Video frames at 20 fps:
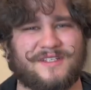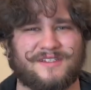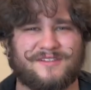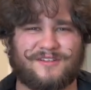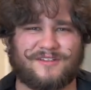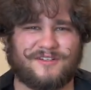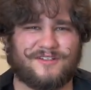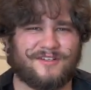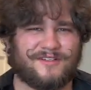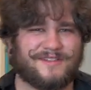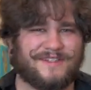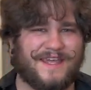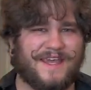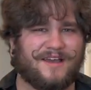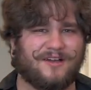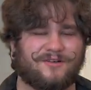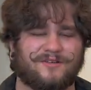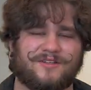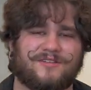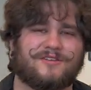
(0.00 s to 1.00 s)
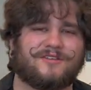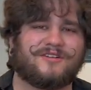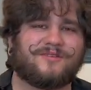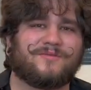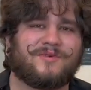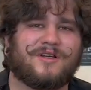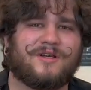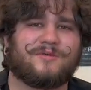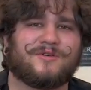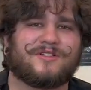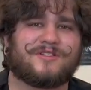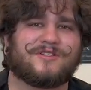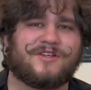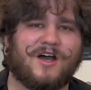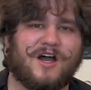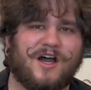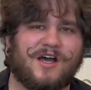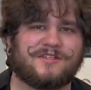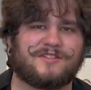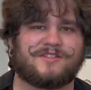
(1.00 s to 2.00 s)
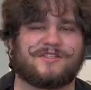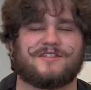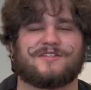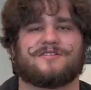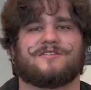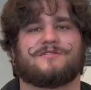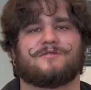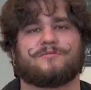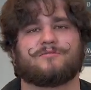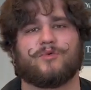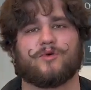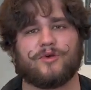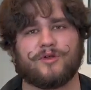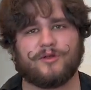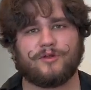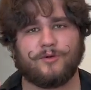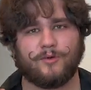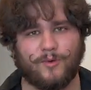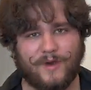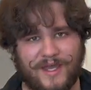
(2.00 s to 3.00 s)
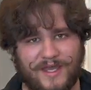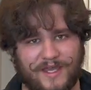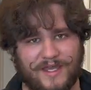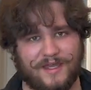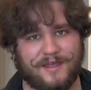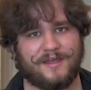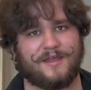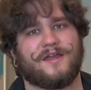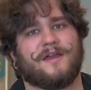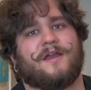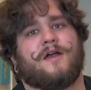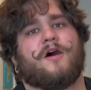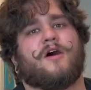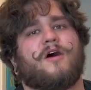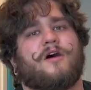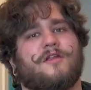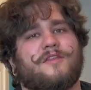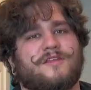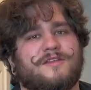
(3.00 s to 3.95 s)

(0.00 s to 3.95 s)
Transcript: it's gonna cook down. It's gonna become a sauce. It's gonna boil away. All